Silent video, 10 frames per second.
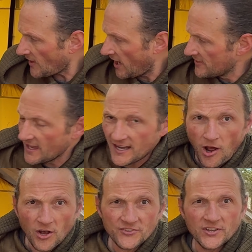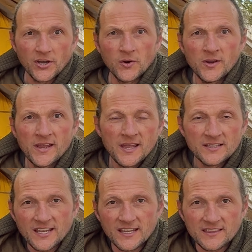and then also
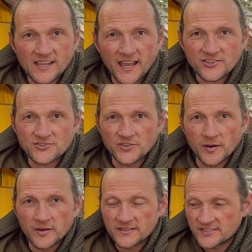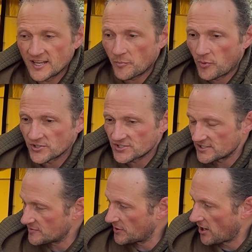take the extra tent
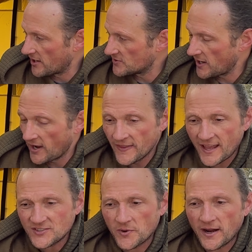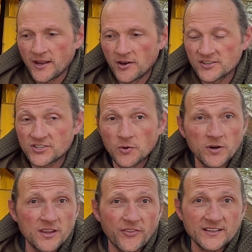portions to put on as well. And that's where I noticed too,
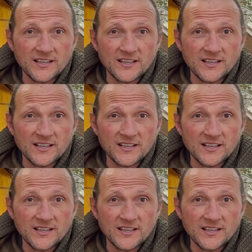one of the things